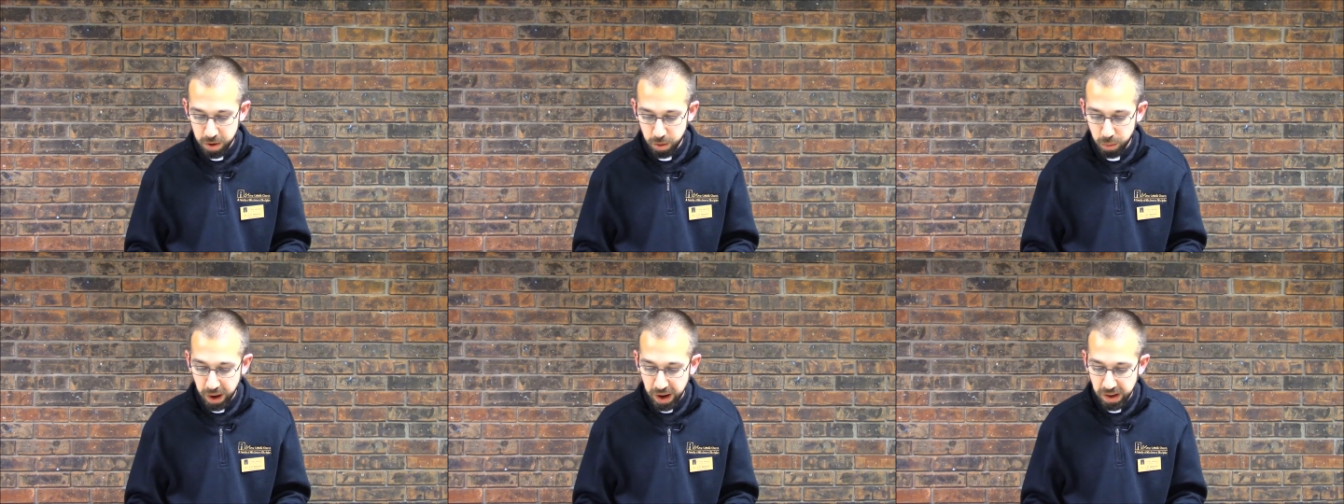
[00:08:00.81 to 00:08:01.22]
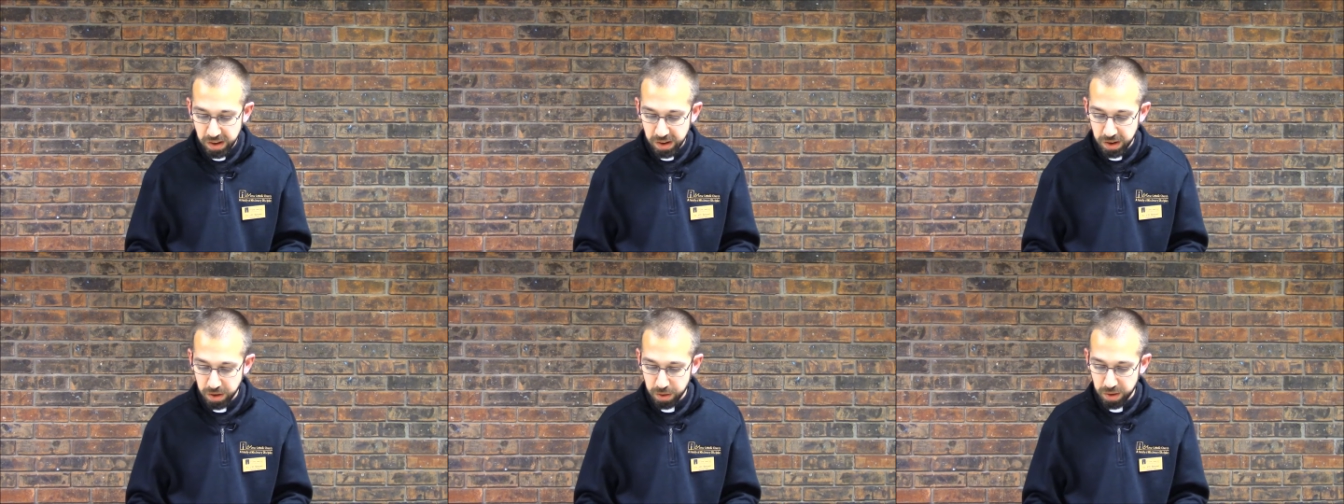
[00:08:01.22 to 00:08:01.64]
your ways
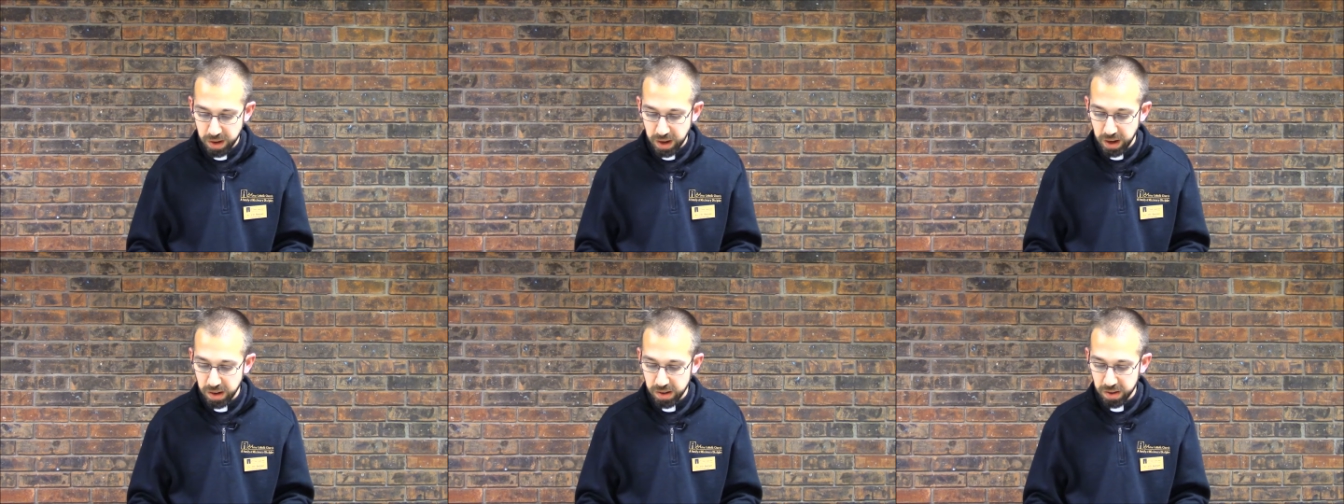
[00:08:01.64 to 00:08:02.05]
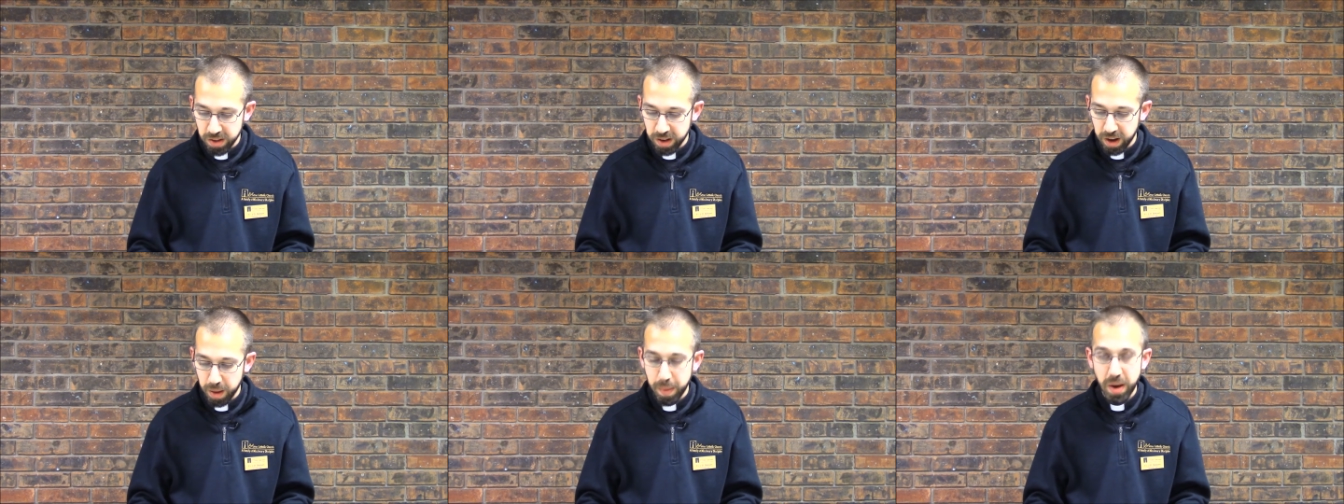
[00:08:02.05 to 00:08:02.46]
and your deeds, so
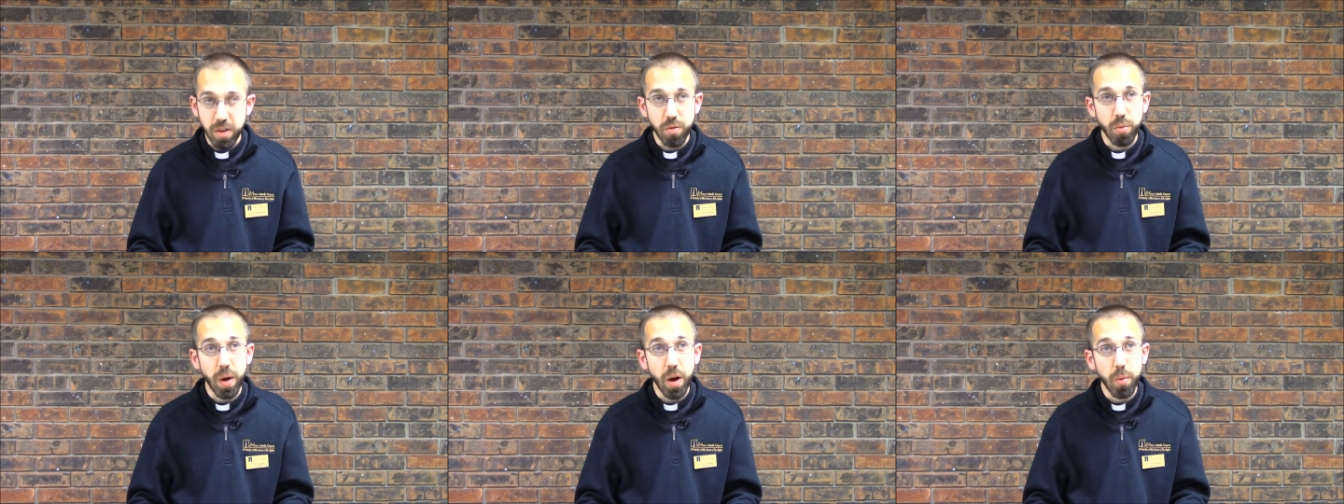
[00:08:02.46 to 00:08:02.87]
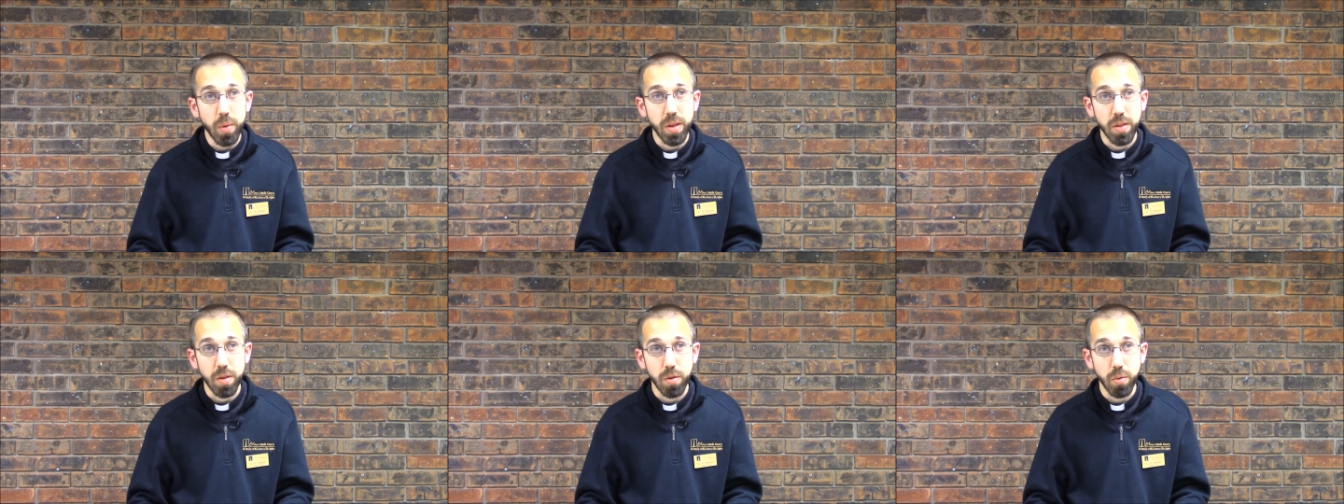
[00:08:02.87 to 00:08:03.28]
that I may dwell
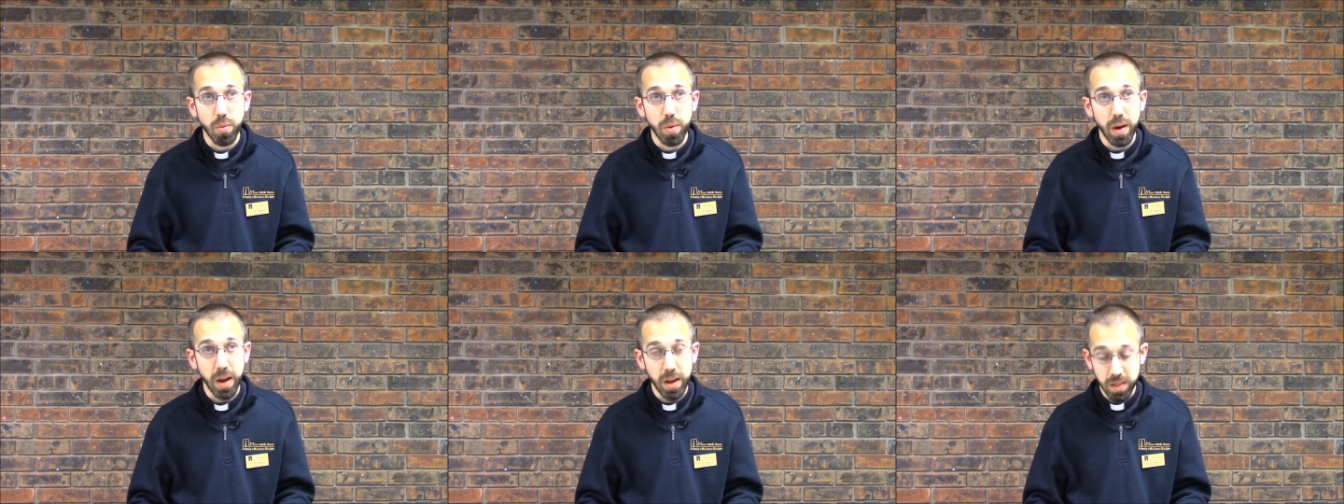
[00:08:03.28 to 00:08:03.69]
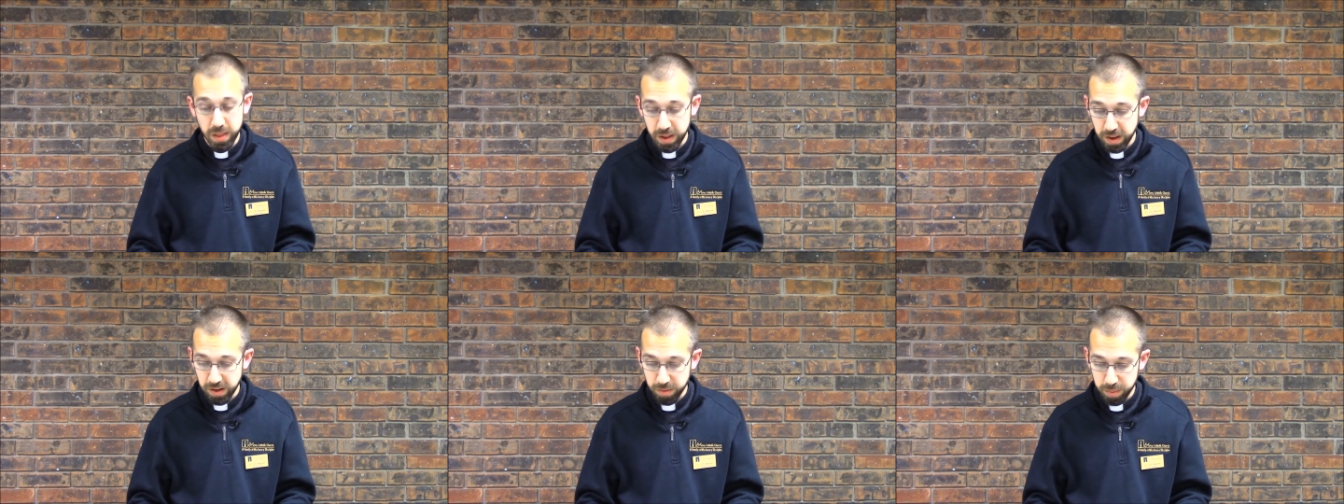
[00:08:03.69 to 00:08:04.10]
with you in
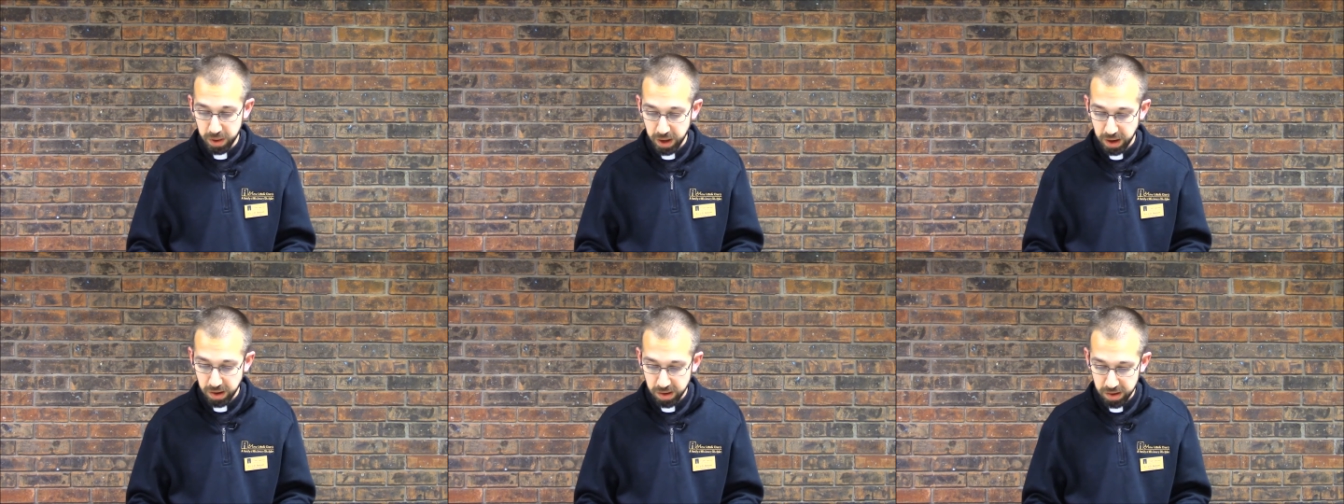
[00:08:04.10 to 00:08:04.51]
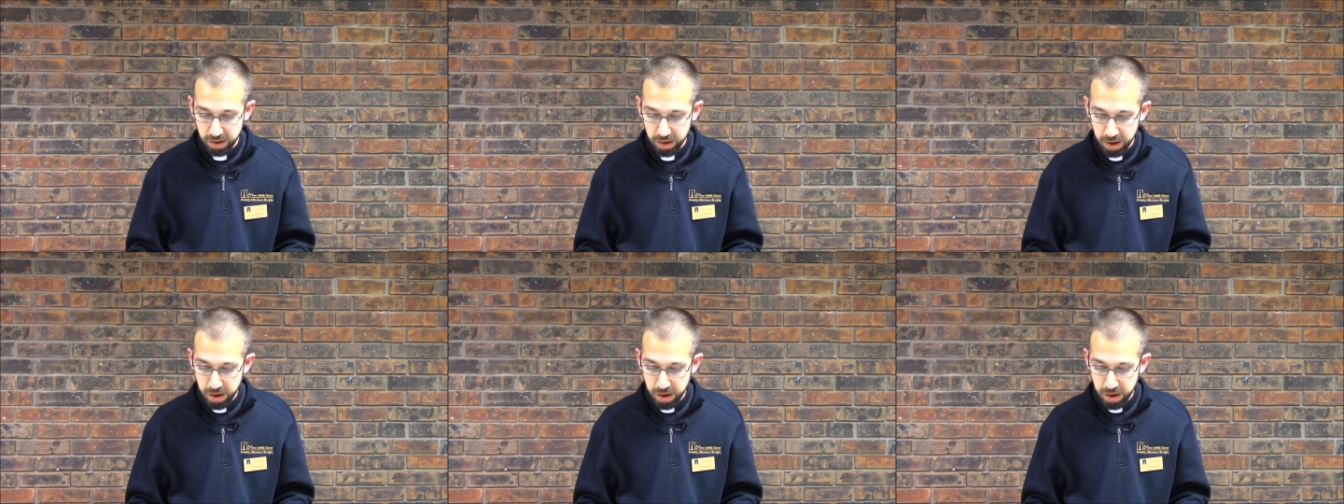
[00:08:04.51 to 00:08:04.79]
this place.